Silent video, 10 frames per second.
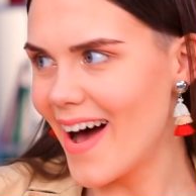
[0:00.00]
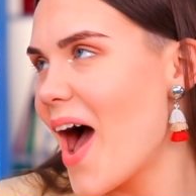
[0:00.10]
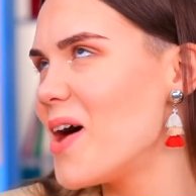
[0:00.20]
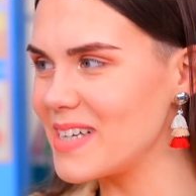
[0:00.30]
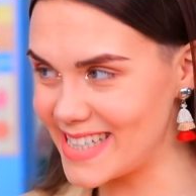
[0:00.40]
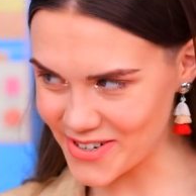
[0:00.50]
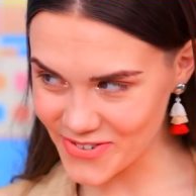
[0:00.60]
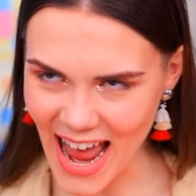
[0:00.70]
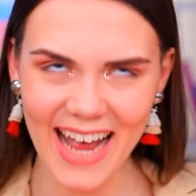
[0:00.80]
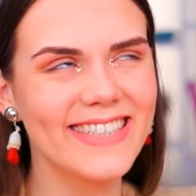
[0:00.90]
pearl necklace
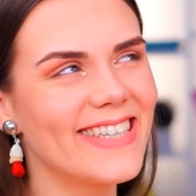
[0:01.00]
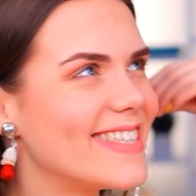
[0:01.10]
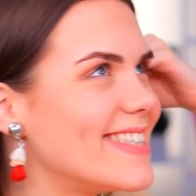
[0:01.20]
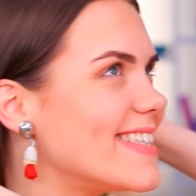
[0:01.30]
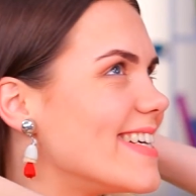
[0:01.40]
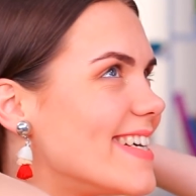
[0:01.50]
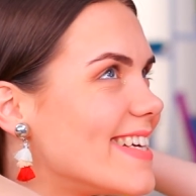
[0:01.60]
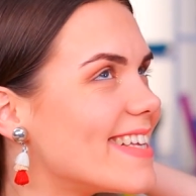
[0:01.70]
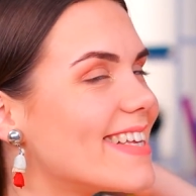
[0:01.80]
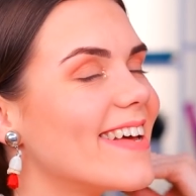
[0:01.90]
from Ross.
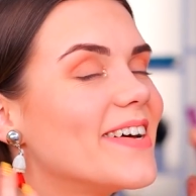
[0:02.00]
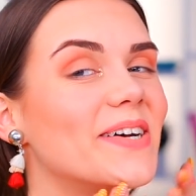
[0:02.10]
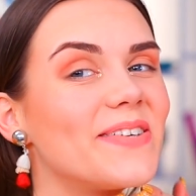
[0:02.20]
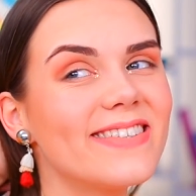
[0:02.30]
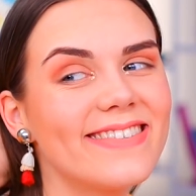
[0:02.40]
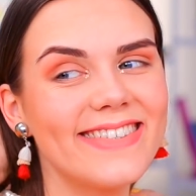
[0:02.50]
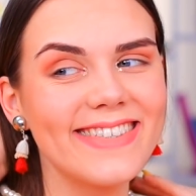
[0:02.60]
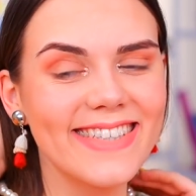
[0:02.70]
Is